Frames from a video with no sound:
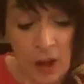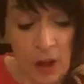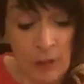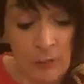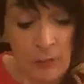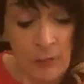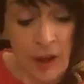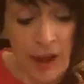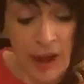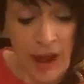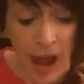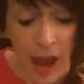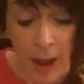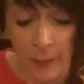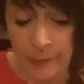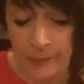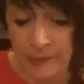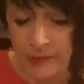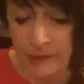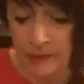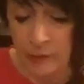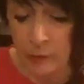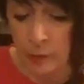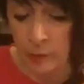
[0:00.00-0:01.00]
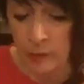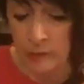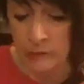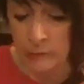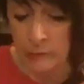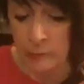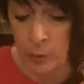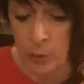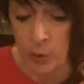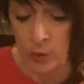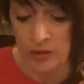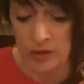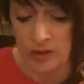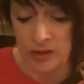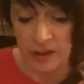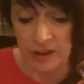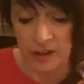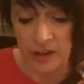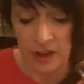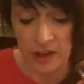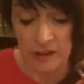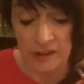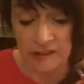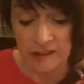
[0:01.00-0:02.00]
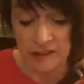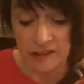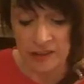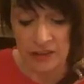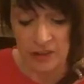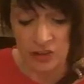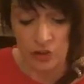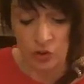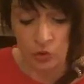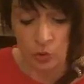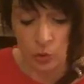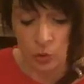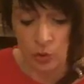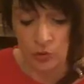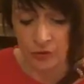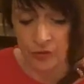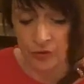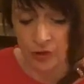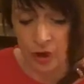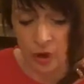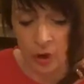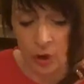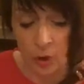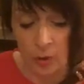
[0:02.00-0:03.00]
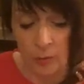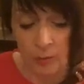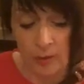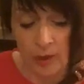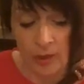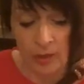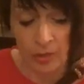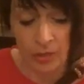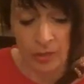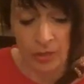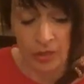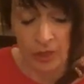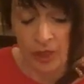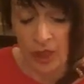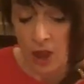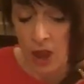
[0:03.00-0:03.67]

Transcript: my absence while sporting and hunting endured for a whole month,